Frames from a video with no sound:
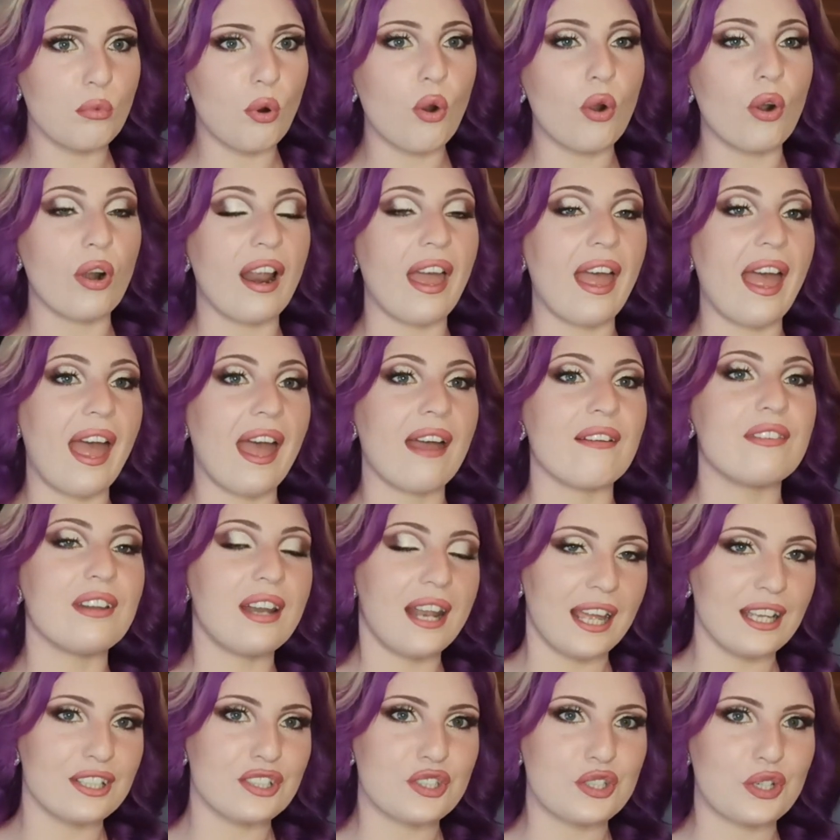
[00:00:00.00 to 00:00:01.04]
more
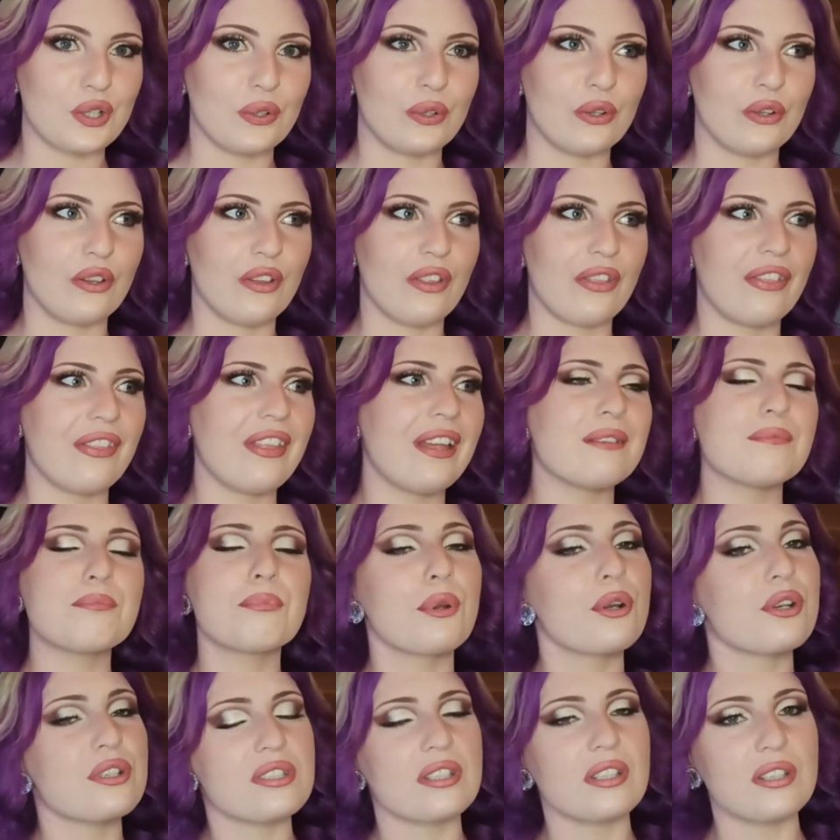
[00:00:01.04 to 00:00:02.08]
evidential than
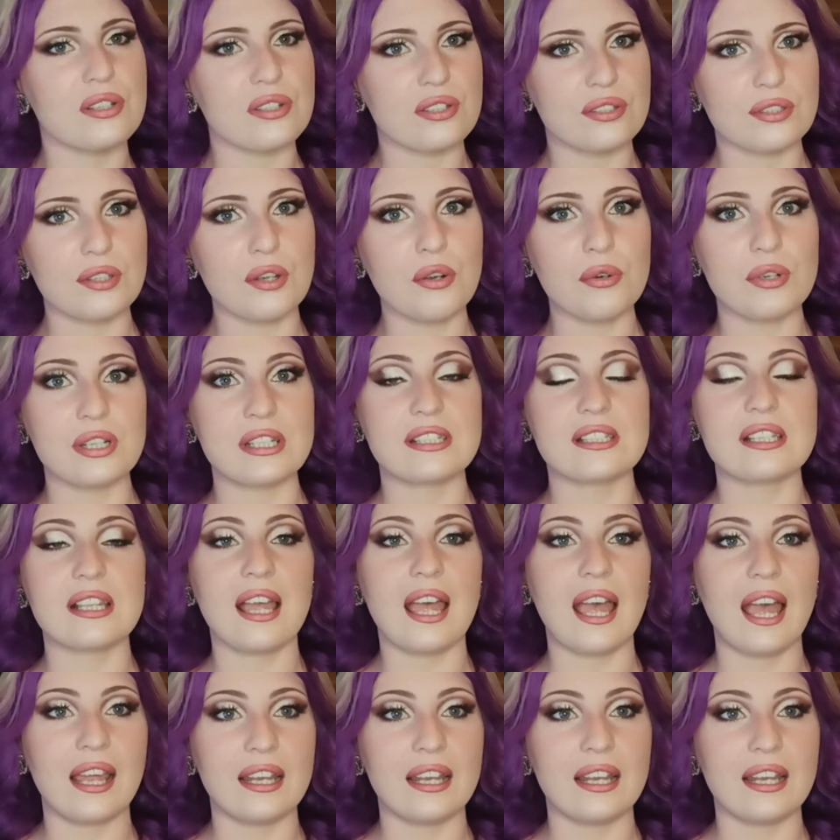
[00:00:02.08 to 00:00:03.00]
personal stories.